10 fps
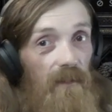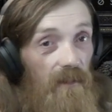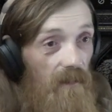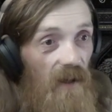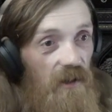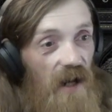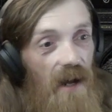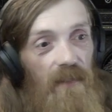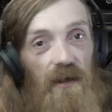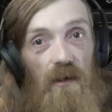much
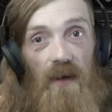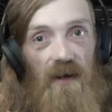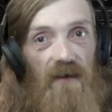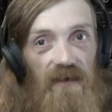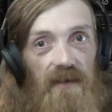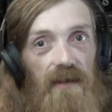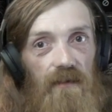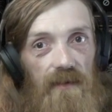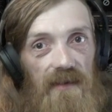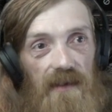happier about having the
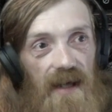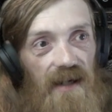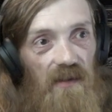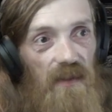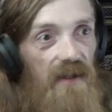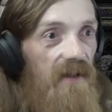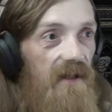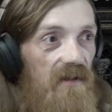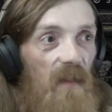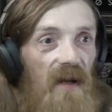increased attack speed
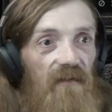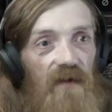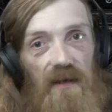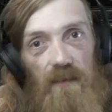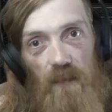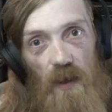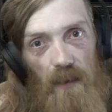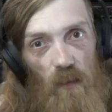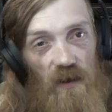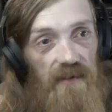because it's better for hitting
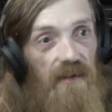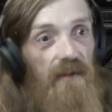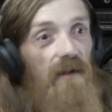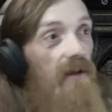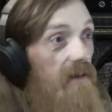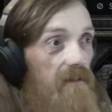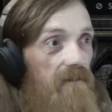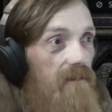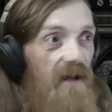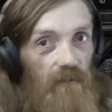breakpoints on
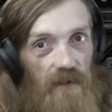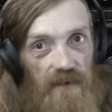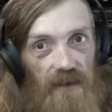everything.